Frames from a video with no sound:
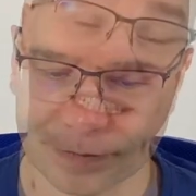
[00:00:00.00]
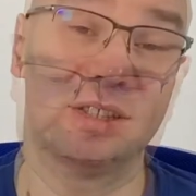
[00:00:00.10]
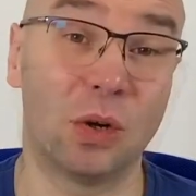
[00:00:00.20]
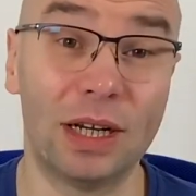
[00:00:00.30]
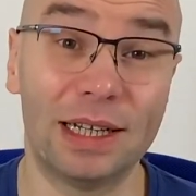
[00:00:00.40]

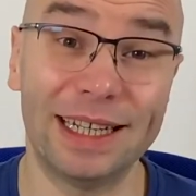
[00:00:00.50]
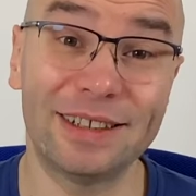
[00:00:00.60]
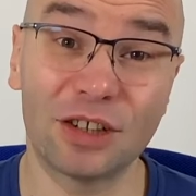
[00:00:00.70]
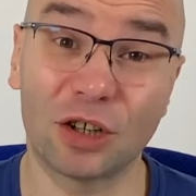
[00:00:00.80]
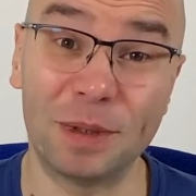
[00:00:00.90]
So
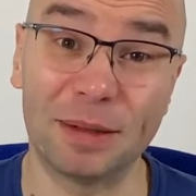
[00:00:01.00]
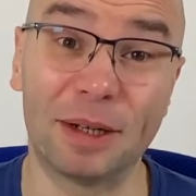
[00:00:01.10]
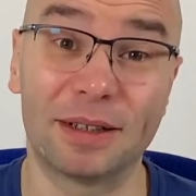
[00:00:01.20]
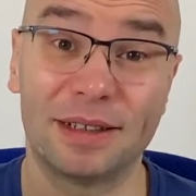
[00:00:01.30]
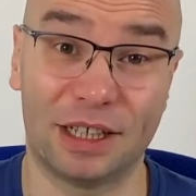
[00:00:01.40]
let's talk a bit
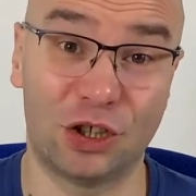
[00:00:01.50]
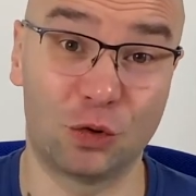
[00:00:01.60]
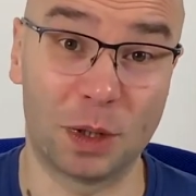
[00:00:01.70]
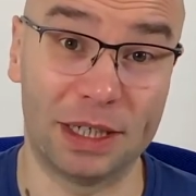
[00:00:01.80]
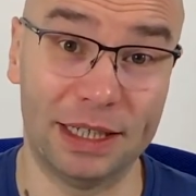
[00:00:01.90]
about
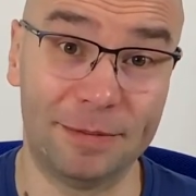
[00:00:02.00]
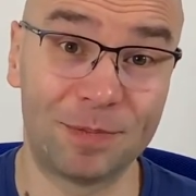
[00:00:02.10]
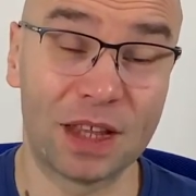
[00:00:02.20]
security.